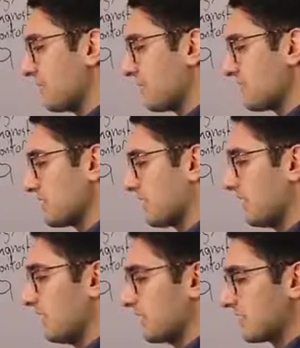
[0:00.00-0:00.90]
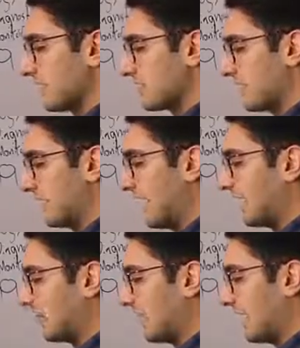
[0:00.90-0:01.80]
principle to something like
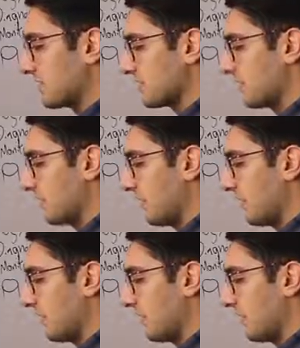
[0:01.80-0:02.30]
AWS.